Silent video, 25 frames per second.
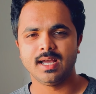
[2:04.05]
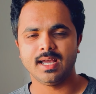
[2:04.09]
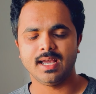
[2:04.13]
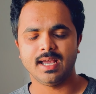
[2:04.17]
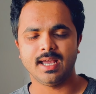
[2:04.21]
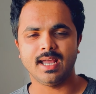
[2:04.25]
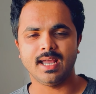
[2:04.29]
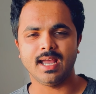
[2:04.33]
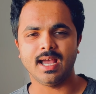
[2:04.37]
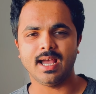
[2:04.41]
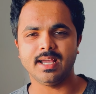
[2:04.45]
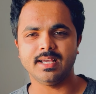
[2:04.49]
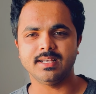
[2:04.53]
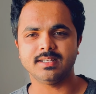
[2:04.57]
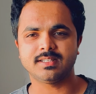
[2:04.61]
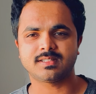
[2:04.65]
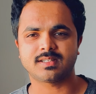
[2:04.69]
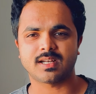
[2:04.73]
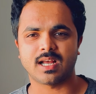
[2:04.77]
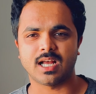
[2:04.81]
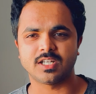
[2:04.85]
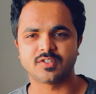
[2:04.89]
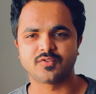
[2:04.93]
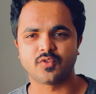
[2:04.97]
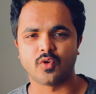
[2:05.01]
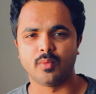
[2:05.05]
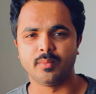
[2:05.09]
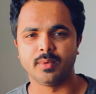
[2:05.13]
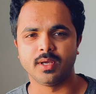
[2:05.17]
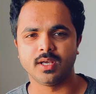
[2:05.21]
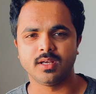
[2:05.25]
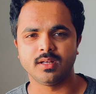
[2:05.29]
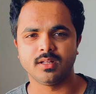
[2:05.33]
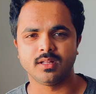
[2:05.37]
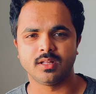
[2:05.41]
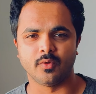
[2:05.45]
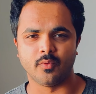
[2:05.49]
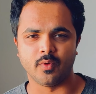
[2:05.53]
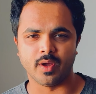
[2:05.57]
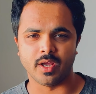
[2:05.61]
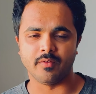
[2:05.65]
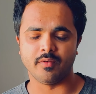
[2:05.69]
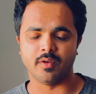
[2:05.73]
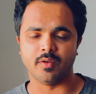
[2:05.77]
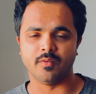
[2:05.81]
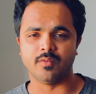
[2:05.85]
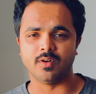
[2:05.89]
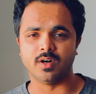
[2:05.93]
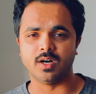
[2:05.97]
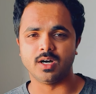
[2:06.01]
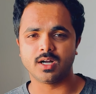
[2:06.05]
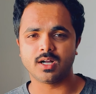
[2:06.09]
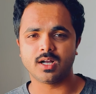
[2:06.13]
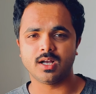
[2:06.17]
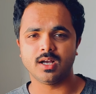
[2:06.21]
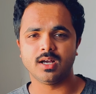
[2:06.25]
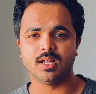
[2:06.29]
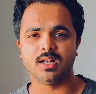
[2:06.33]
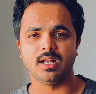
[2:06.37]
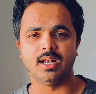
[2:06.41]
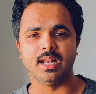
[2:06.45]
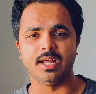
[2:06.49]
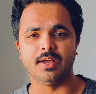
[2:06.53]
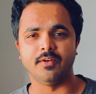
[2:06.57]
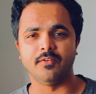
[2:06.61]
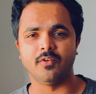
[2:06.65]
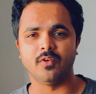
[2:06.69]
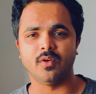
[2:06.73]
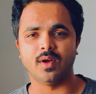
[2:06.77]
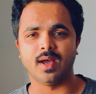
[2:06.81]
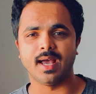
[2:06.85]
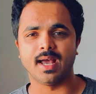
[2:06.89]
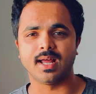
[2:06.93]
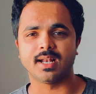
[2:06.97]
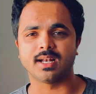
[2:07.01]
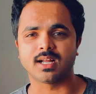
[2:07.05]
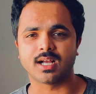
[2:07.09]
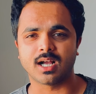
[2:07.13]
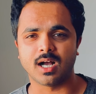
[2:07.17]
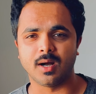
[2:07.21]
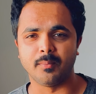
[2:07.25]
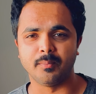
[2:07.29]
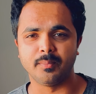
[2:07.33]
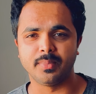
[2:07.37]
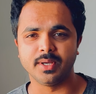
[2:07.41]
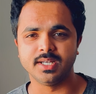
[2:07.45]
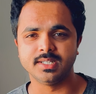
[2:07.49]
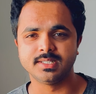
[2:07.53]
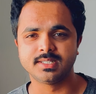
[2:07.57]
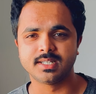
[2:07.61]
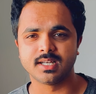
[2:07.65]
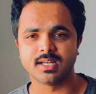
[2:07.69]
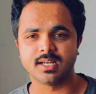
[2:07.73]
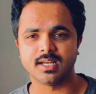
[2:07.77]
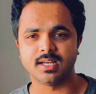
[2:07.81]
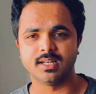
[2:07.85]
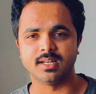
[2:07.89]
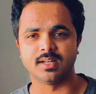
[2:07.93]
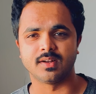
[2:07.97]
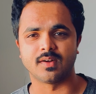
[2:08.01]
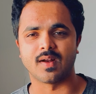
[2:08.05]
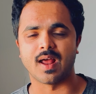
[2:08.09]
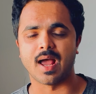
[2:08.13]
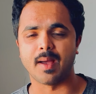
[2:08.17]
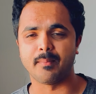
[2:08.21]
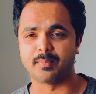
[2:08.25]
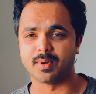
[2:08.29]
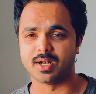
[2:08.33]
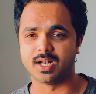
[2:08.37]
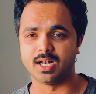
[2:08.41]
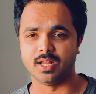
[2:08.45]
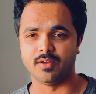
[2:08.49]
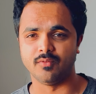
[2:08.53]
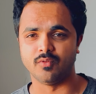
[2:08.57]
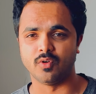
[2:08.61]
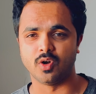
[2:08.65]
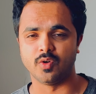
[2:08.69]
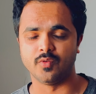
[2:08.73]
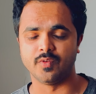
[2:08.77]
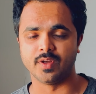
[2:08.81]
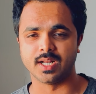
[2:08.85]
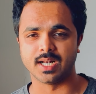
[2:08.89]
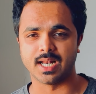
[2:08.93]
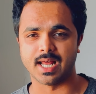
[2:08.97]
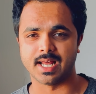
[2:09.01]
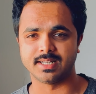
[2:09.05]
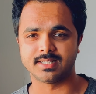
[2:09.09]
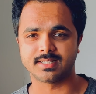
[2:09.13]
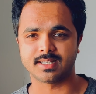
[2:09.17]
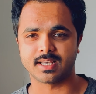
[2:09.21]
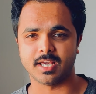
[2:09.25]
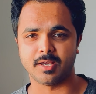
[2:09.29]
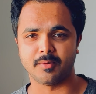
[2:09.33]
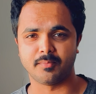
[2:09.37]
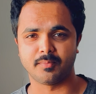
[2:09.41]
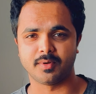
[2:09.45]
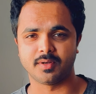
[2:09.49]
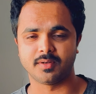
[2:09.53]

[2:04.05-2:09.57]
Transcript: AI is transforming the way we work, live, and compete in a rapidly evolving landscape.